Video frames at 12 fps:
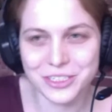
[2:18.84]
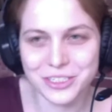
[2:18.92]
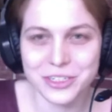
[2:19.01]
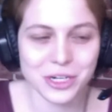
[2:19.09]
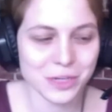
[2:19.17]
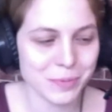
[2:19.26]

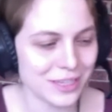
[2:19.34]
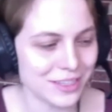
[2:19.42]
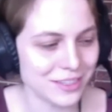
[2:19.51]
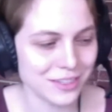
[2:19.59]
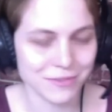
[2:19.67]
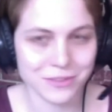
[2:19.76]
talk about this
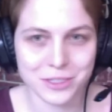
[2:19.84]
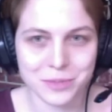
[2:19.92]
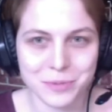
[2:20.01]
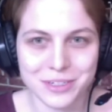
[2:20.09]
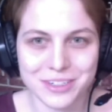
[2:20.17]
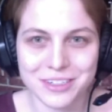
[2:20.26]
stuff. It's
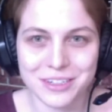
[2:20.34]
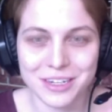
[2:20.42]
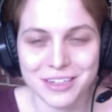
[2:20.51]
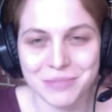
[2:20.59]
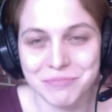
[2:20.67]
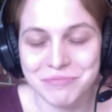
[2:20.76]
been,
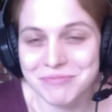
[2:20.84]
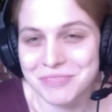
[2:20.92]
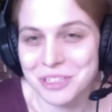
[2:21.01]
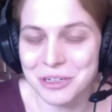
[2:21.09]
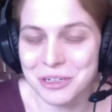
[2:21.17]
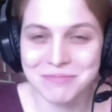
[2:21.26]

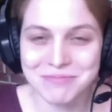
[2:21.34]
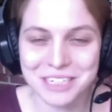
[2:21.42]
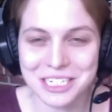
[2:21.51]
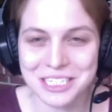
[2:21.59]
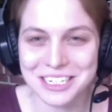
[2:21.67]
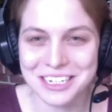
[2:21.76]

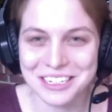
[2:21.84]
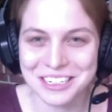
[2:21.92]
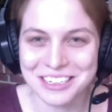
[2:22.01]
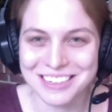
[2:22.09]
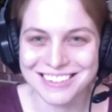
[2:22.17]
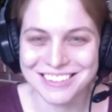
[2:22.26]
exciting
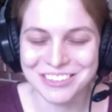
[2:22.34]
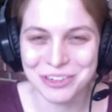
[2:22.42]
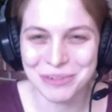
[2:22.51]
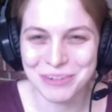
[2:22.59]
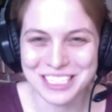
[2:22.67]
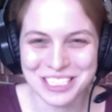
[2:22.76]
in
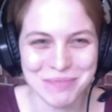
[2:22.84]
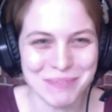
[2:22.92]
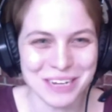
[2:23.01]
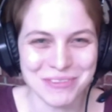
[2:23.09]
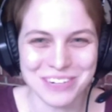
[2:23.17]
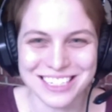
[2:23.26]
good ways and
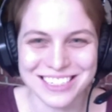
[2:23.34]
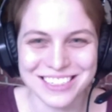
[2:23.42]
bad ways.